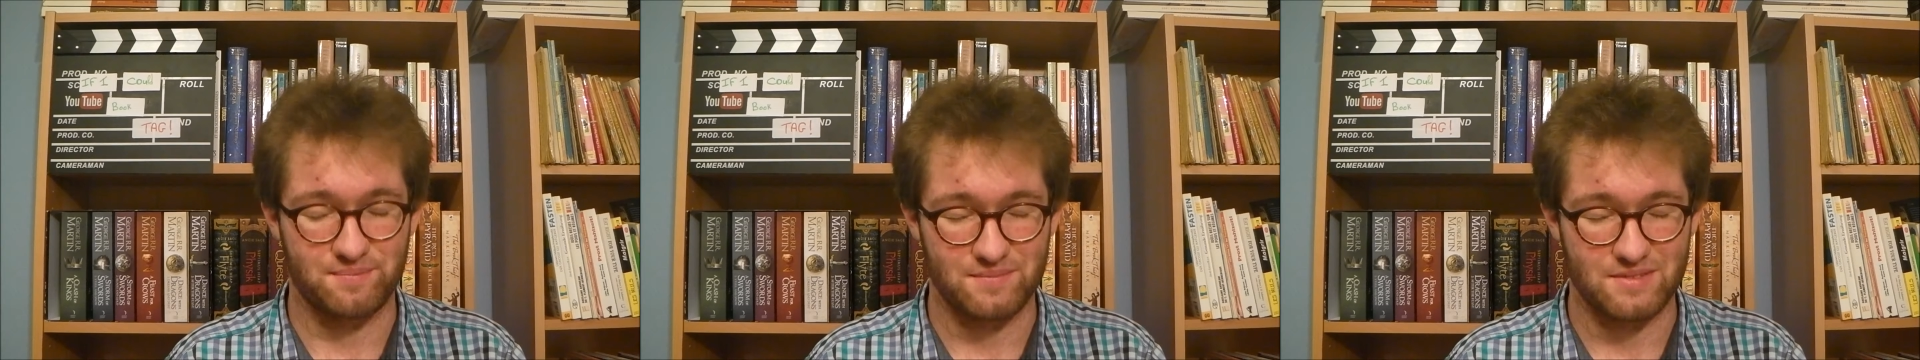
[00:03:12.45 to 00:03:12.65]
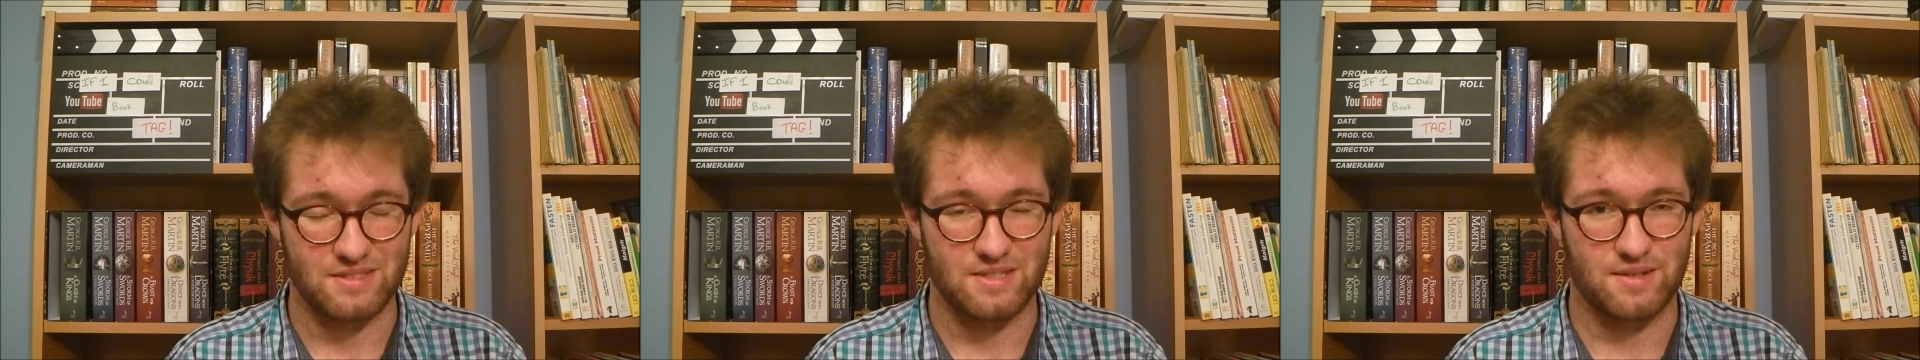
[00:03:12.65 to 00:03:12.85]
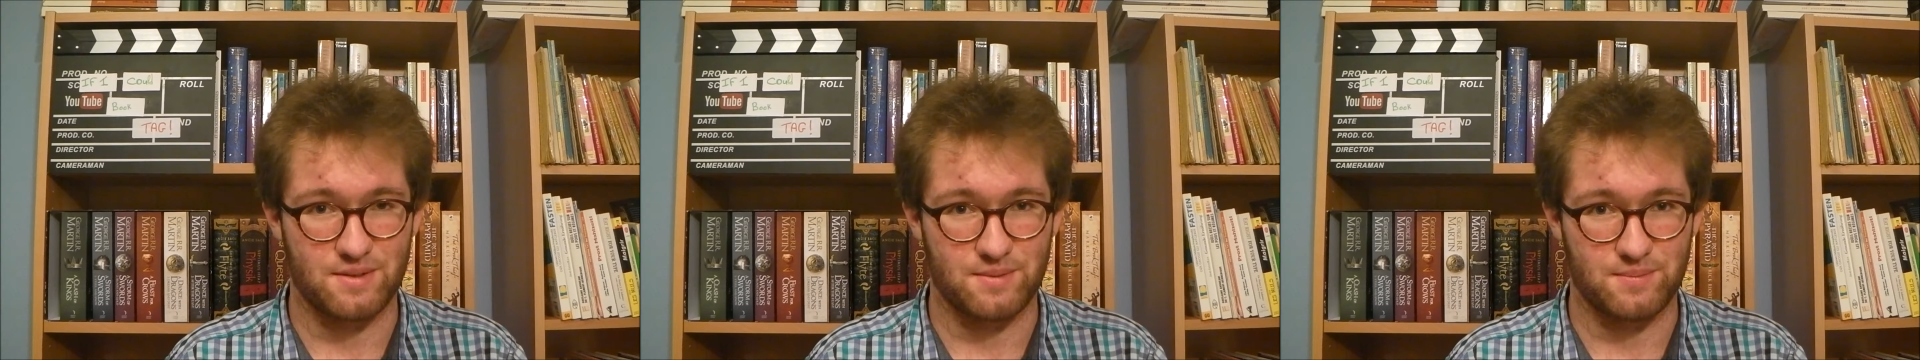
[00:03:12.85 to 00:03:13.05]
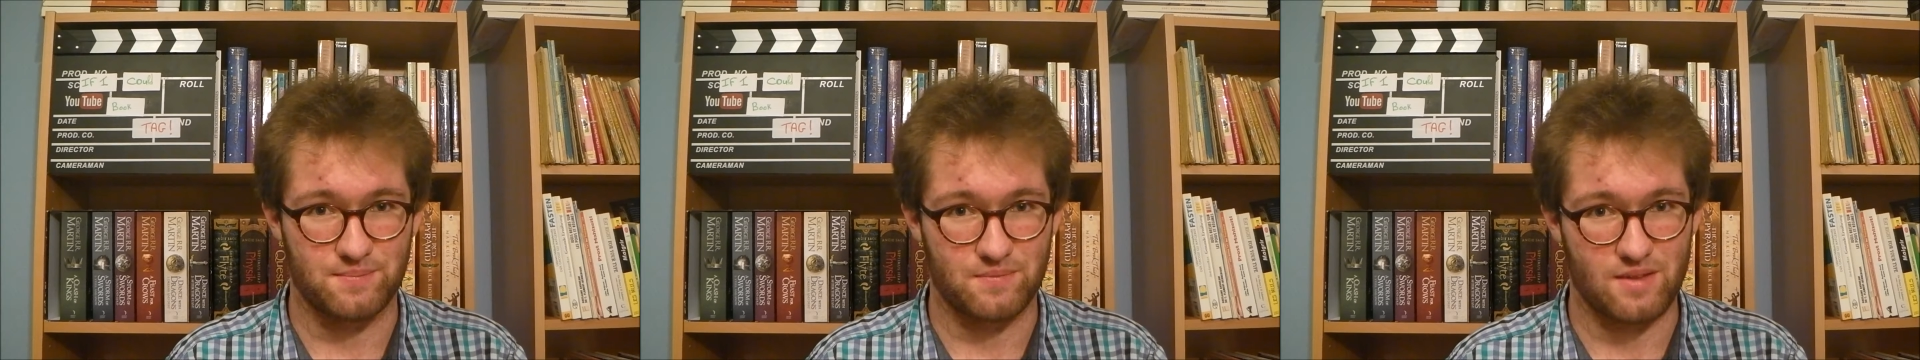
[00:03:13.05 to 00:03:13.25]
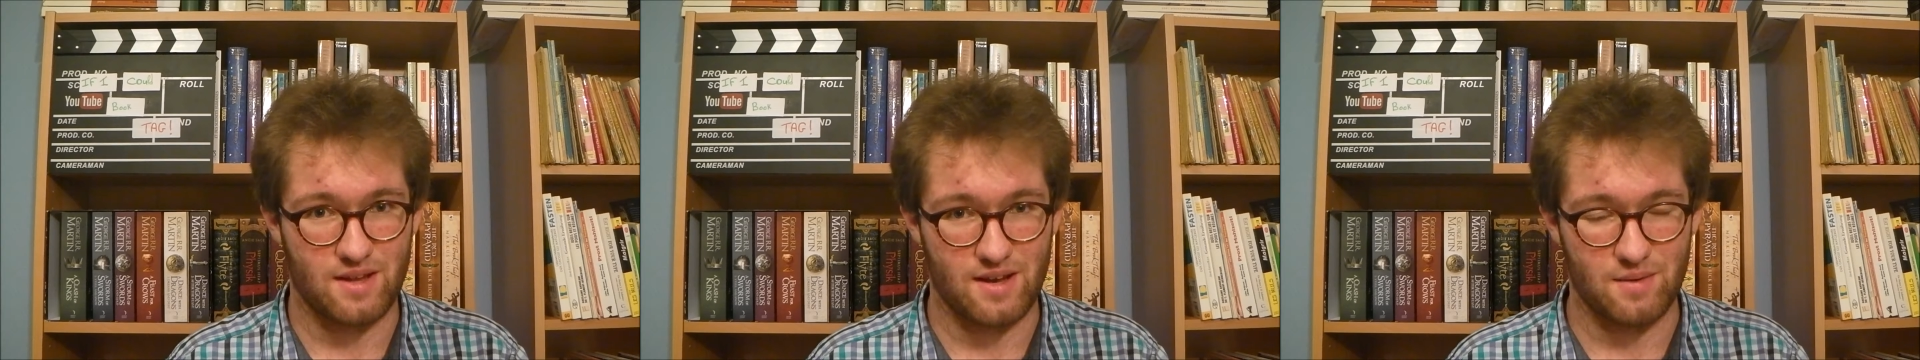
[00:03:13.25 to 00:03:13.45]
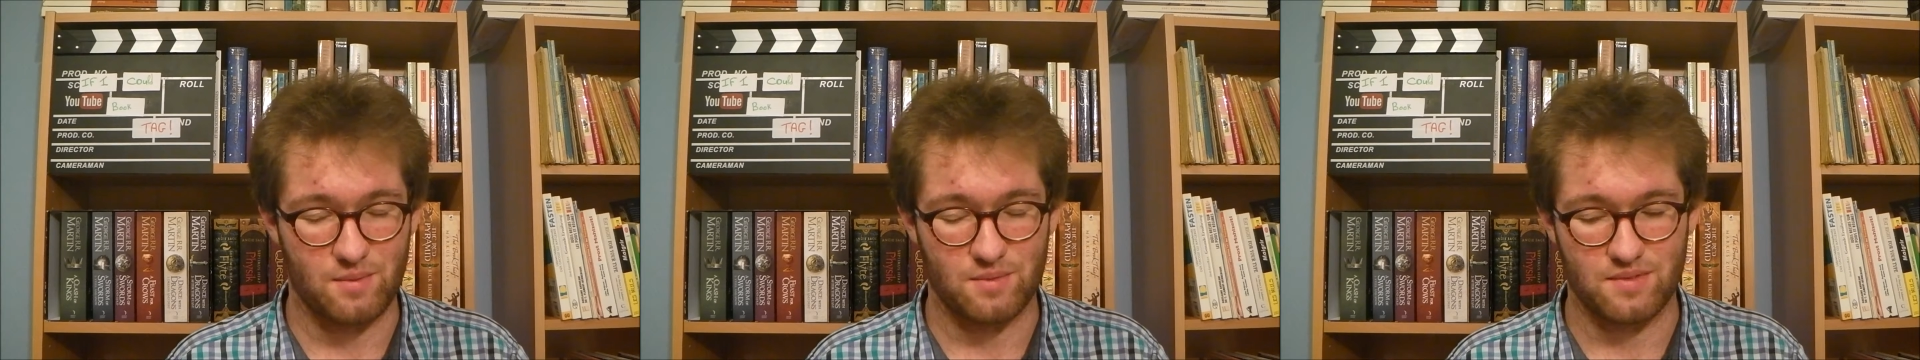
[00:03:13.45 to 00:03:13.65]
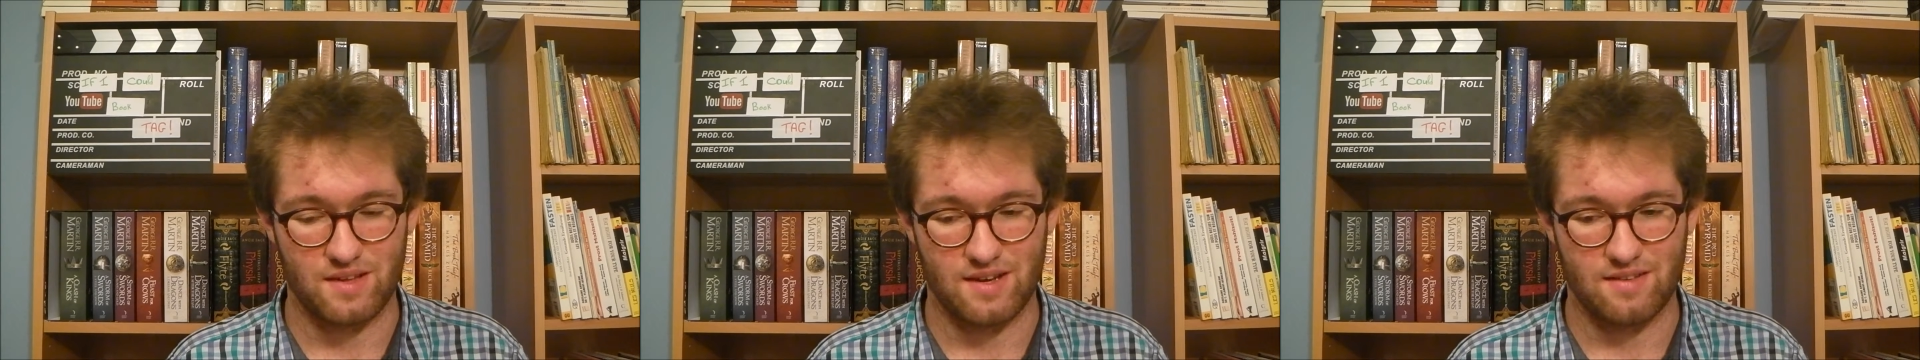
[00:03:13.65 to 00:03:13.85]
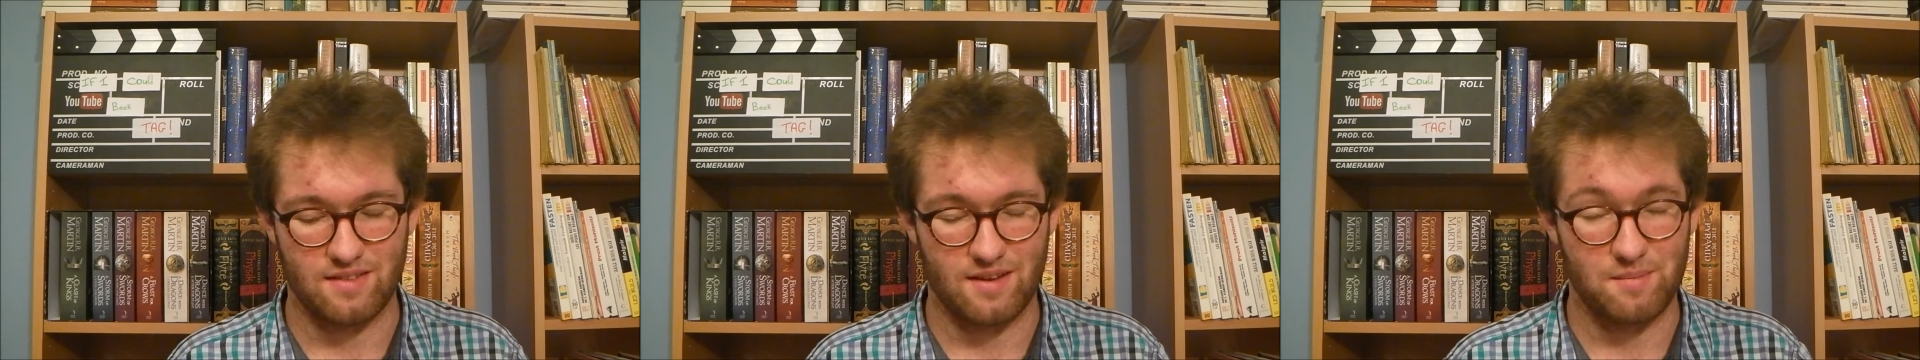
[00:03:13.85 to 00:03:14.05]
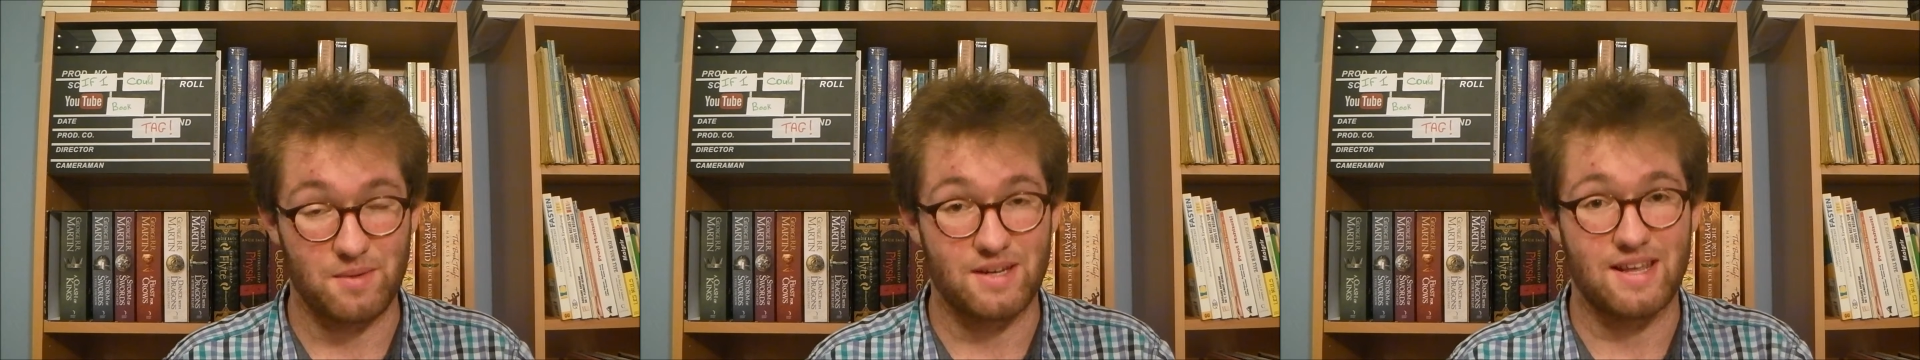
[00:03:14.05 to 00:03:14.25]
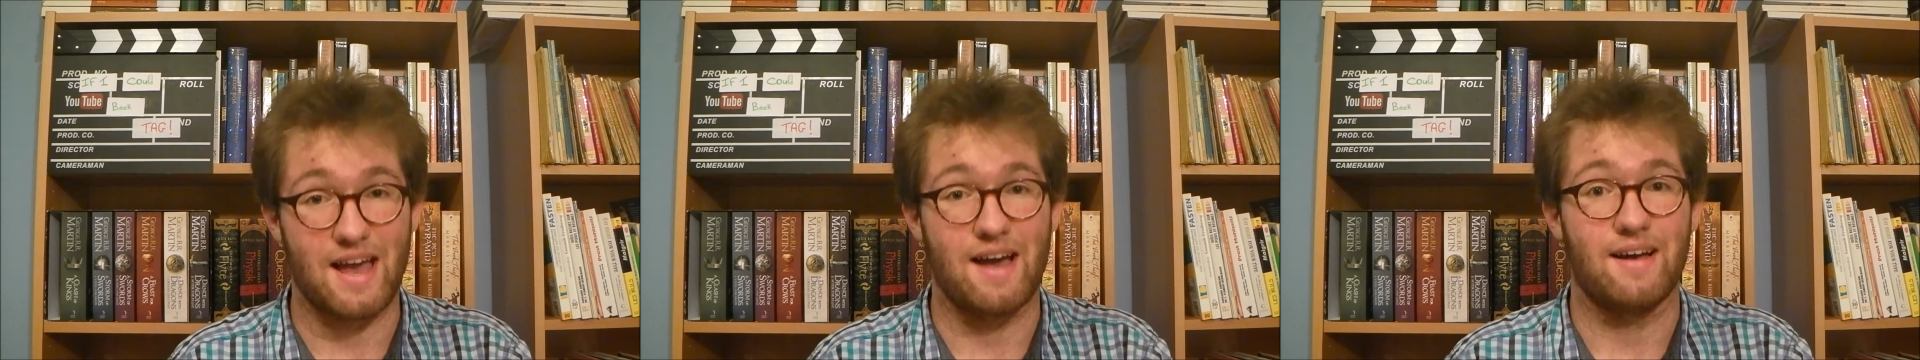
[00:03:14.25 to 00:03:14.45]
so I won't say anything,
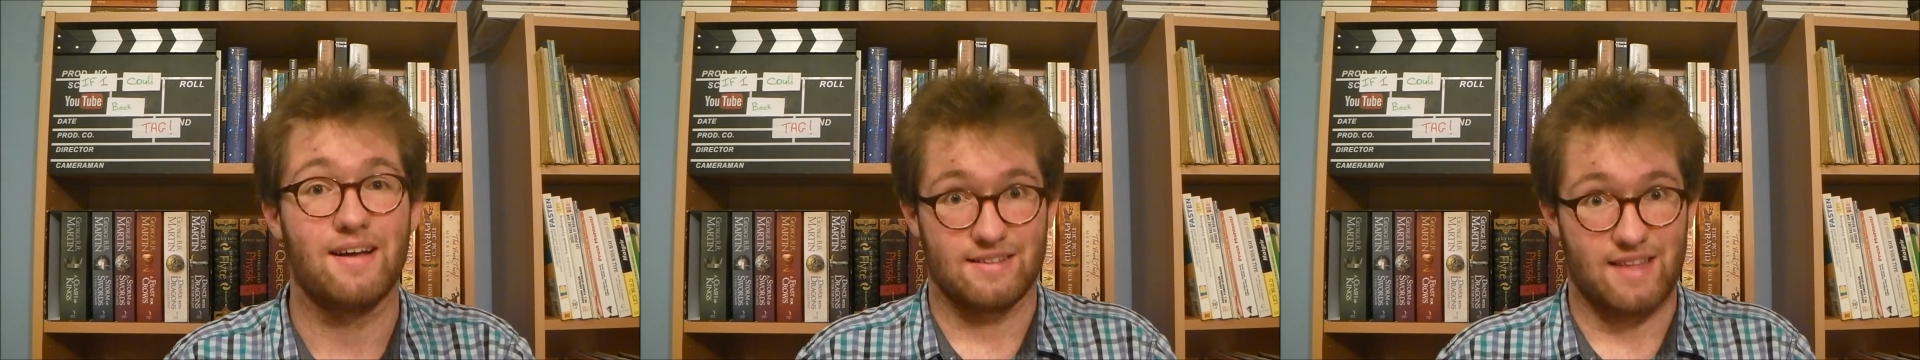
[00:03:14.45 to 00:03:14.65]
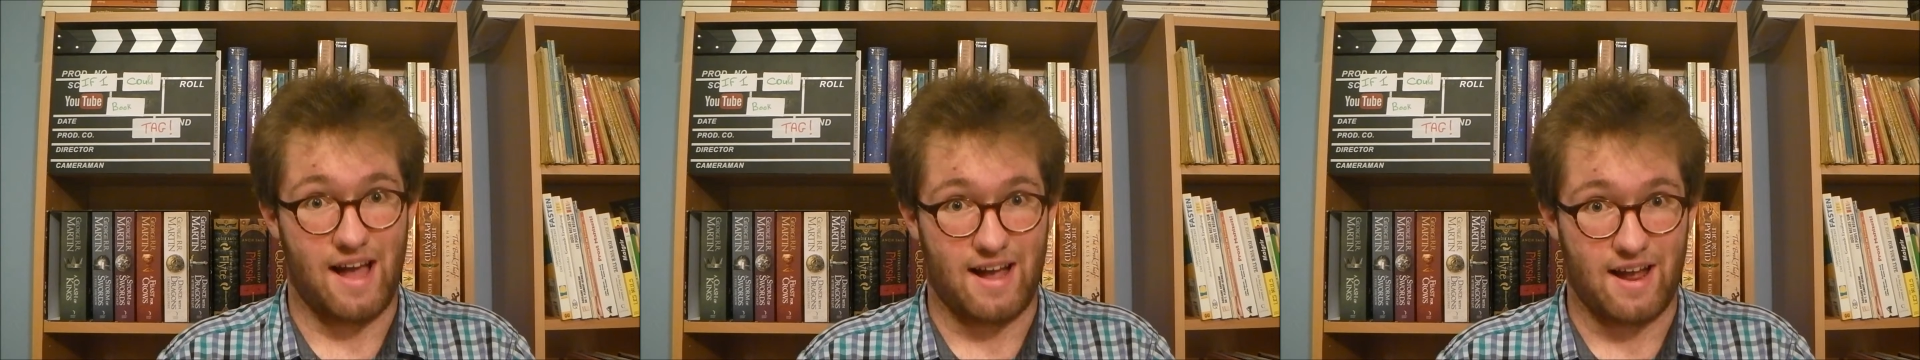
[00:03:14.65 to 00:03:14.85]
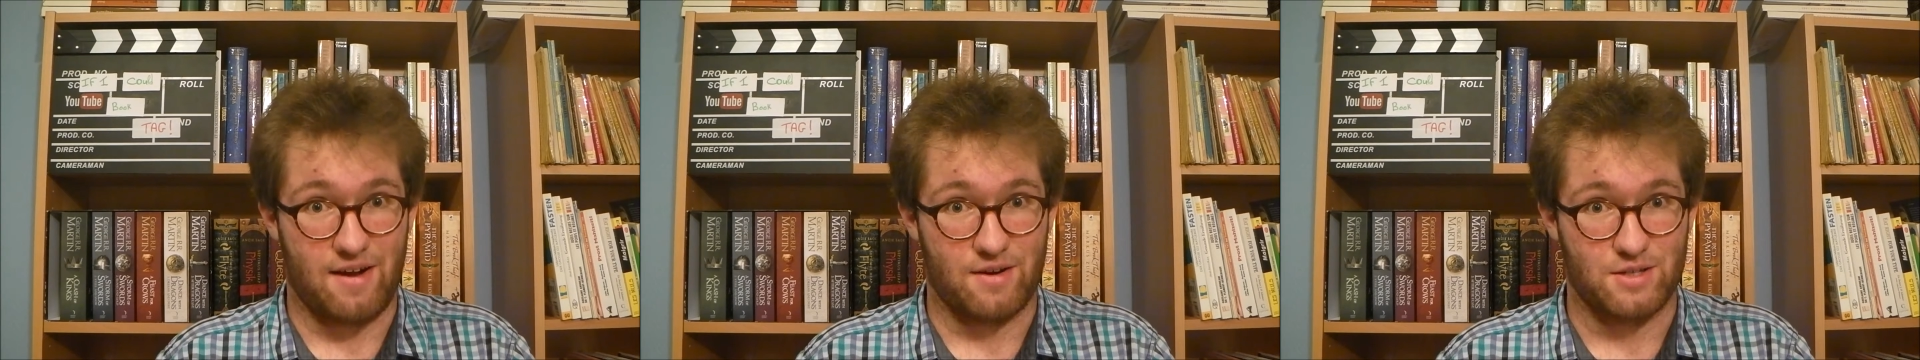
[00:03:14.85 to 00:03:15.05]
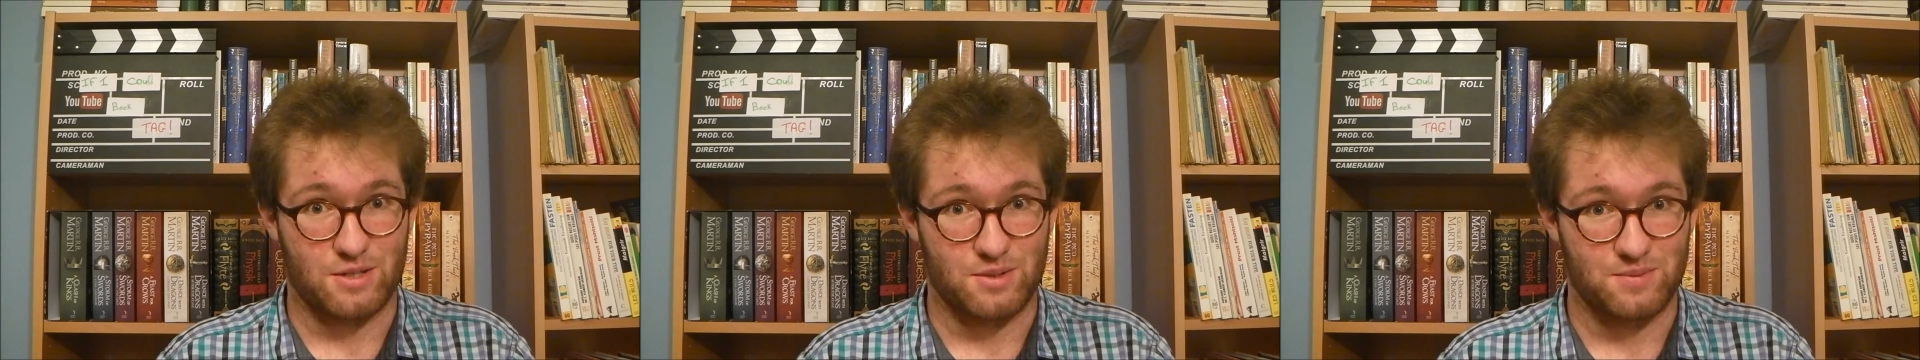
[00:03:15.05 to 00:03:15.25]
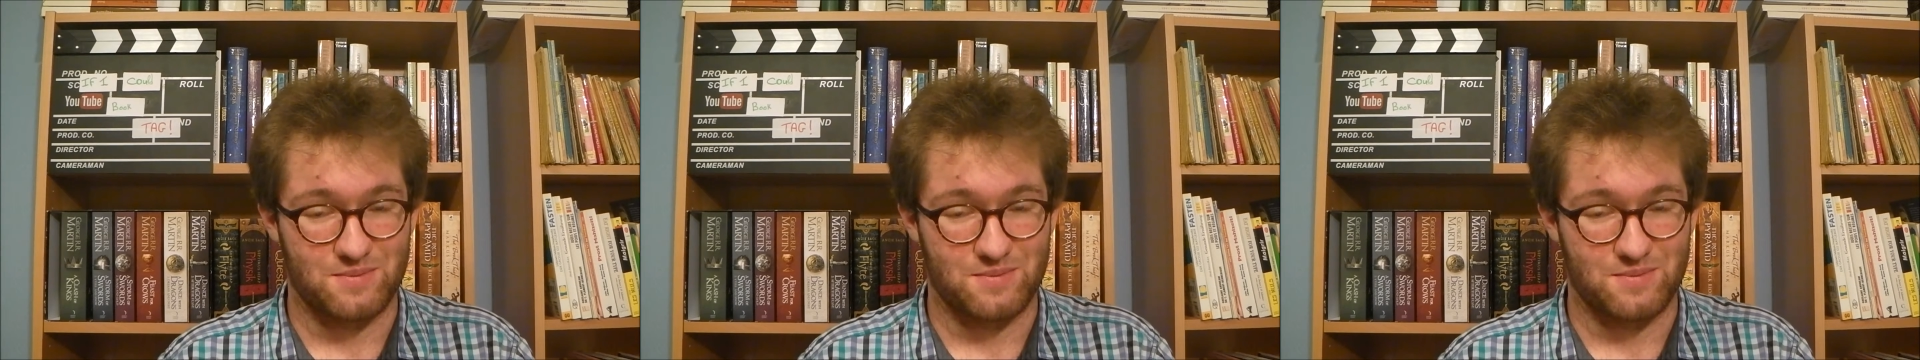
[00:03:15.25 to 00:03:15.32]
but yeah, that character.